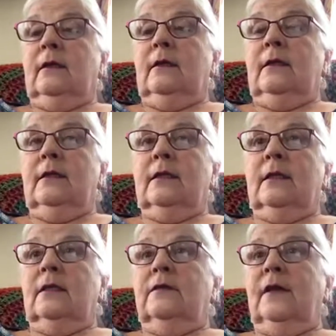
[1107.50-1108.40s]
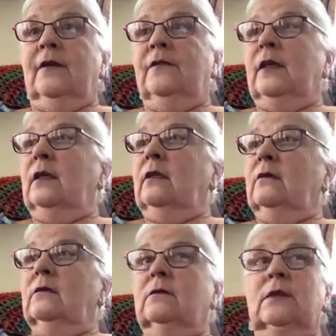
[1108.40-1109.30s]
instead of having,
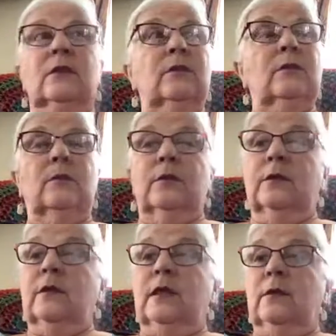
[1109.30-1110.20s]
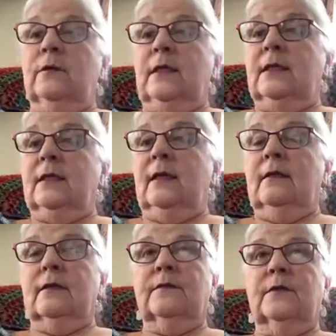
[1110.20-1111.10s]
I don't know, what do they do these
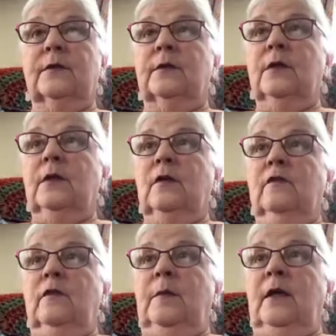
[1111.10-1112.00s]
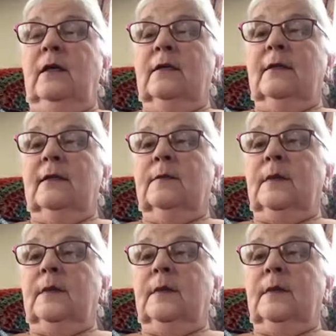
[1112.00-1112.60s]
days for parties?